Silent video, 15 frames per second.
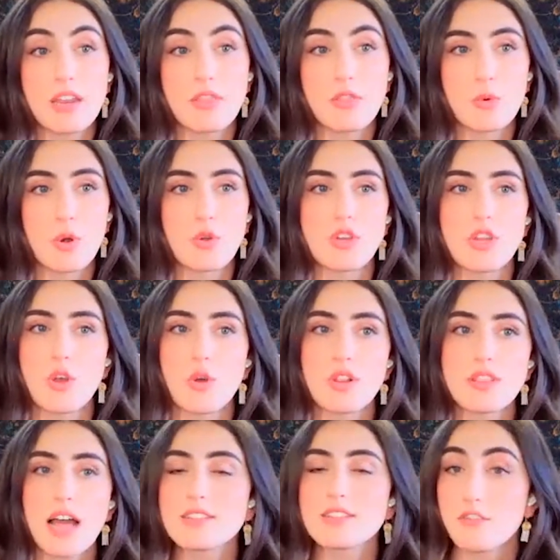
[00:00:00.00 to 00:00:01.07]
it through,
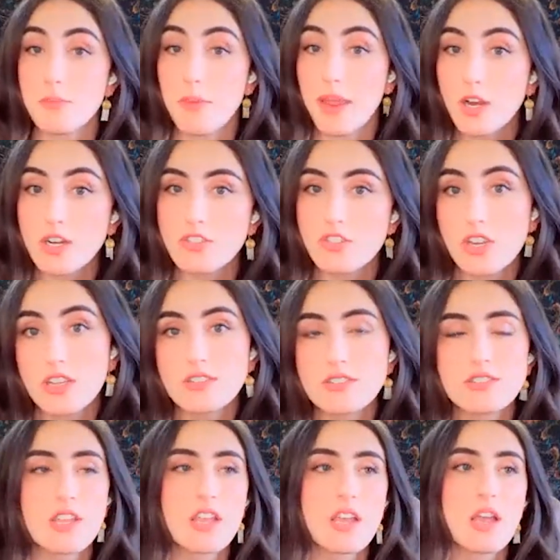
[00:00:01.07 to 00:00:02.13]
lots of marriages,